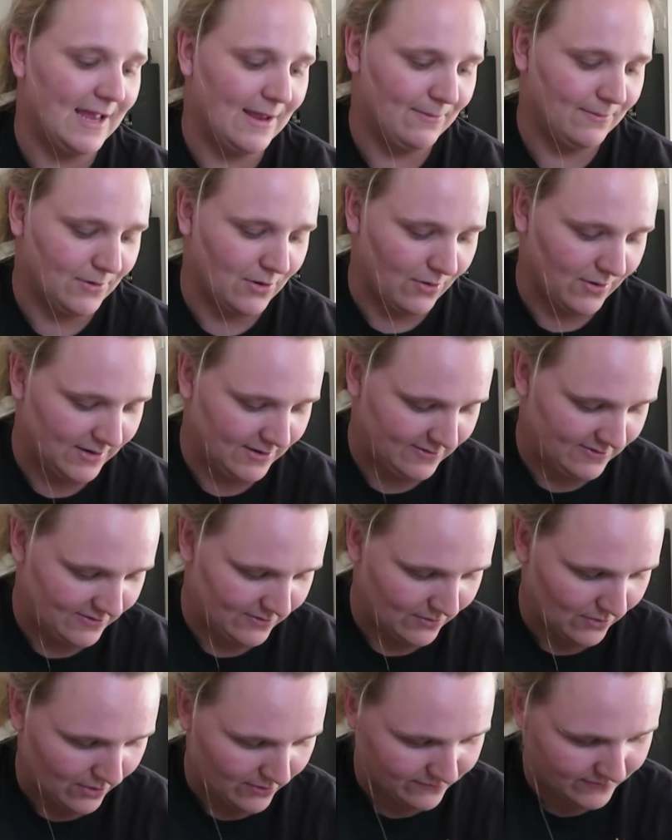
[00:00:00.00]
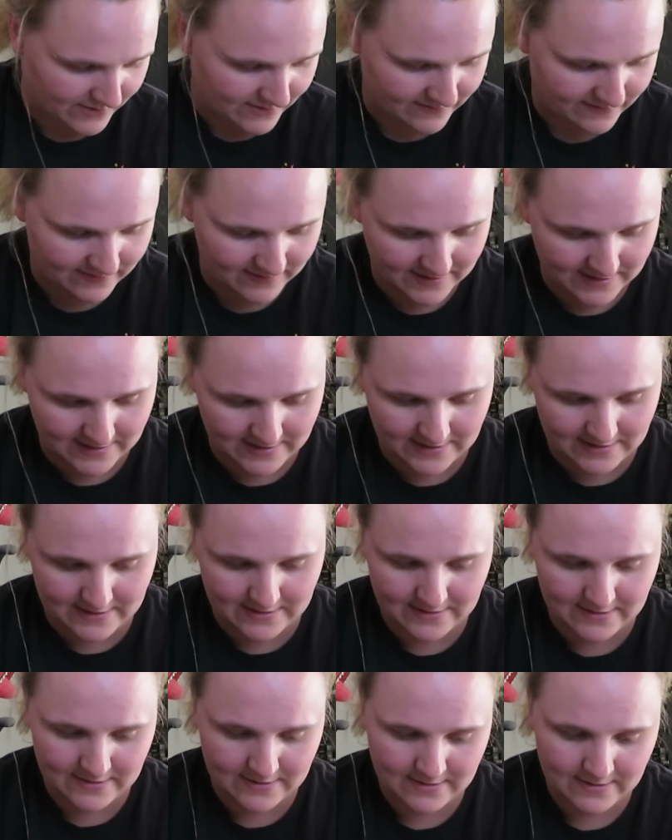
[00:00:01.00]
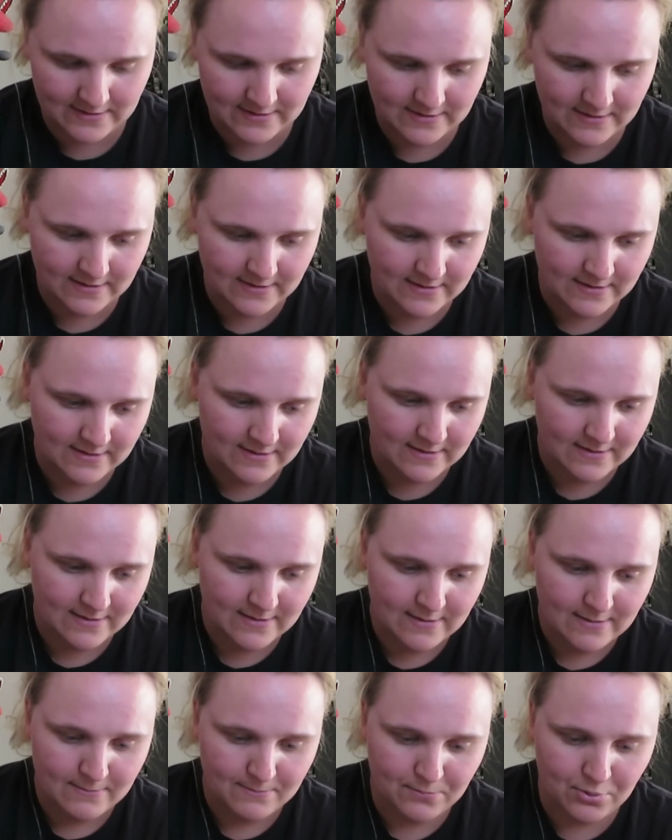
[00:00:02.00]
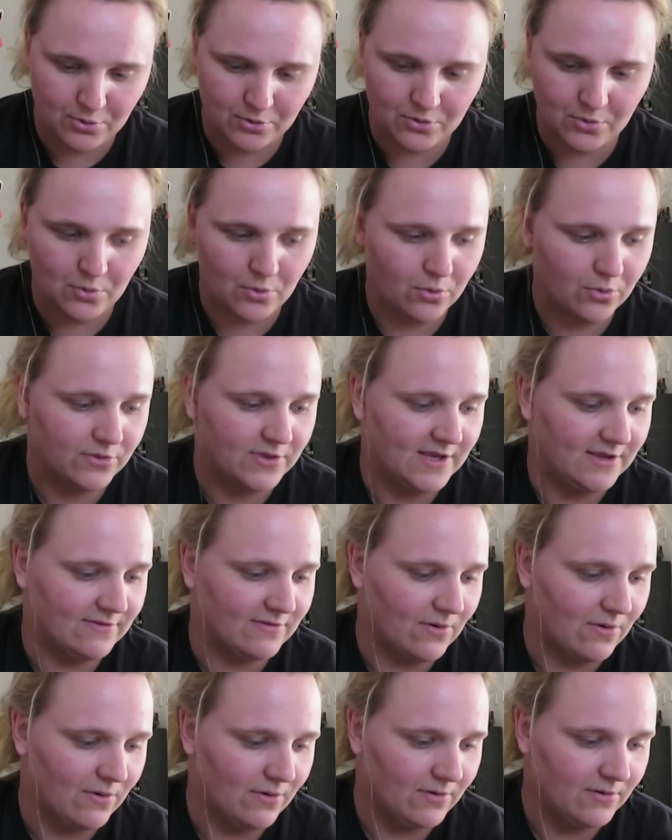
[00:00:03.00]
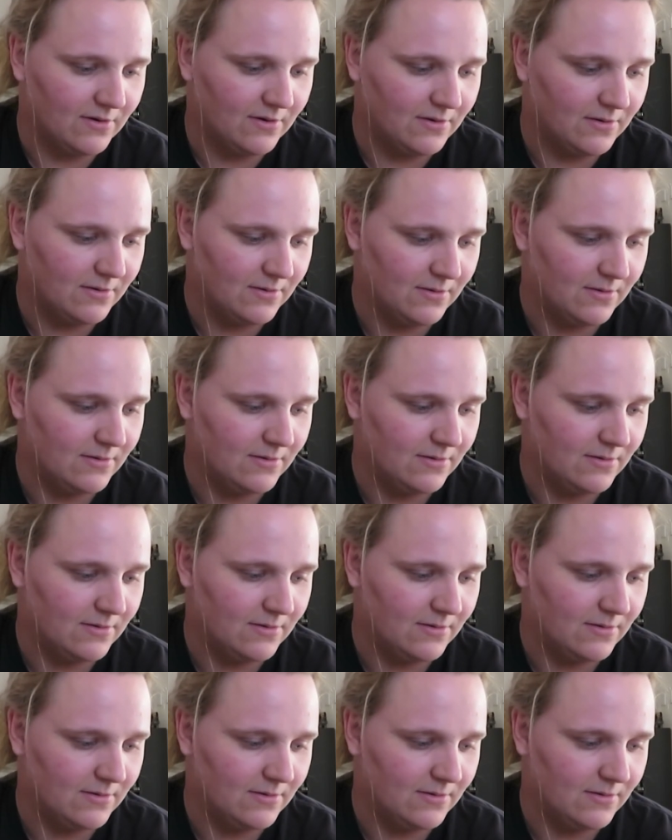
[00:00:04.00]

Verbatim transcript: am going to obviously put all these on.